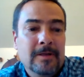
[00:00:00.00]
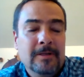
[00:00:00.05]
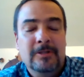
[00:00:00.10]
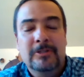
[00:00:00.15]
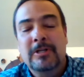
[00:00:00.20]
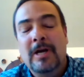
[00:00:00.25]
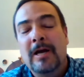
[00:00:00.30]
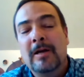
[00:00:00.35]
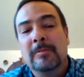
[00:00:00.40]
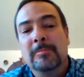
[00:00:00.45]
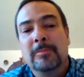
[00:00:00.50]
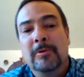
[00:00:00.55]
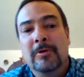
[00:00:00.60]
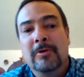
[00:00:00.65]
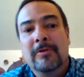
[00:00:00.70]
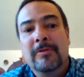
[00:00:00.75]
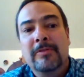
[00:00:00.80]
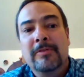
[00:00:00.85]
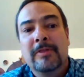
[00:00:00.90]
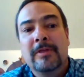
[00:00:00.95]
in
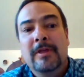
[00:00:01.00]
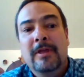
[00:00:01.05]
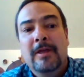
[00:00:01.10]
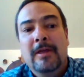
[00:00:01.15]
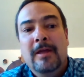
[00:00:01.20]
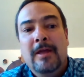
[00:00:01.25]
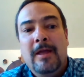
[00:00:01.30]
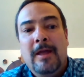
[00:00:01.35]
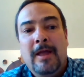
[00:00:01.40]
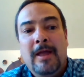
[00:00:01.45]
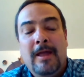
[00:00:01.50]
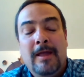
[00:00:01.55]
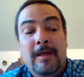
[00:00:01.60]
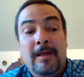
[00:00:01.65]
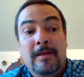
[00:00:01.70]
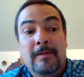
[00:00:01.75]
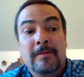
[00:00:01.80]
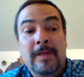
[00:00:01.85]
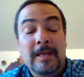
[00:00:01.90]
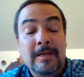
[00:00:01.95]
childbirth,
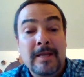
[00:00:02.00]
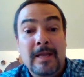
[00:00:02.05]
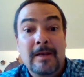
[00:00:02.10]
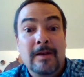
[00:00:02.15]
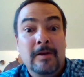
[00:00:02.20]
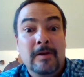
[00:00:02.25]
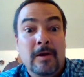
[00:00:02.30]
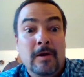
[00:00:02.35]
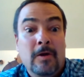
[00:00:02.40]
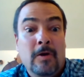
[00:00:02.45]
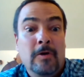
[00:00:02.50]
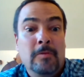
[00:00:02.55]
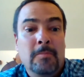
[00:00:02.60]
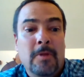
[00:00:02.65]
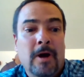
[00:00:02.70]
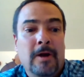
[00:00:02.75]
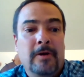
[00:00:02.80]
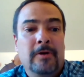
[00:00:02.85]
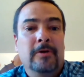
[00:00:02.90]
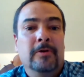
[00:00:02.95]
and they needed a heart
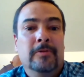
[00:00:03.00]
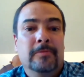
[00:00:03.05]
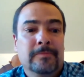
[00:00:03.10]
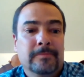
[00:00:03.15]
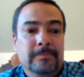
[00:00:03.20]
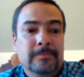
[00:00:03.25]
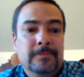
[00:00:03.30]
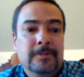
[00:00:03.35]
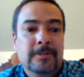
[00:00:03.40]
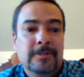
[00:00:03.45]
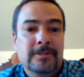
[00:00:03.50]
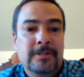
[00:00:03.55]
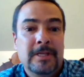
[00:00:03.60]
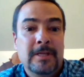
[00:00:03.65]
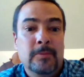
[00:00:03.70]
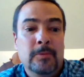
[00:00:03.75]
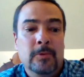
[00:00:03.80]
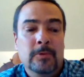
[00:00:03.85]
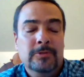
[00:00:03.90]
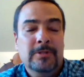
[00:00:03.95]
monitor to
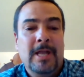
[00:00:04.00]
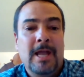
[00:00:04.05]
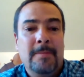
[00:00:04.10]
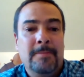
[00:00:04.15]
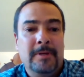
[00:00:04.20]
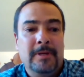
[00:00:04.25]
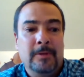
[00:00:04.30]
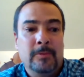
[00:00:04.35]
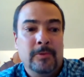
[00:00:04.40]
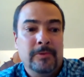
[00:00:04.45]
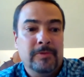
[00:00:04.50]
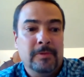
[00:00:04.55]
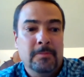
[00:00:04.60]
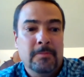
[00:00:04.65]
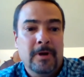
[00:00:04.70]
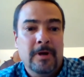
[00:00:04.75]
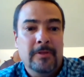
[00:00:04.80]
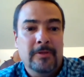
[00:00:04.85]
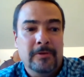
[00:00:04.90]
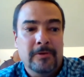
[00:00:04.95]
see what was happening with the
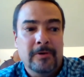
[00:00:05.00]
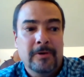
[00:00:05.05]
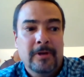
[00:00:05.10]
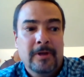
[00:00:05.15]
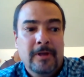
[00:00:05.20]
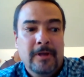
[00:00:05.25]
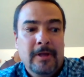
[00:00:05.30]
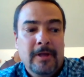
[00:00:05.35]
mother.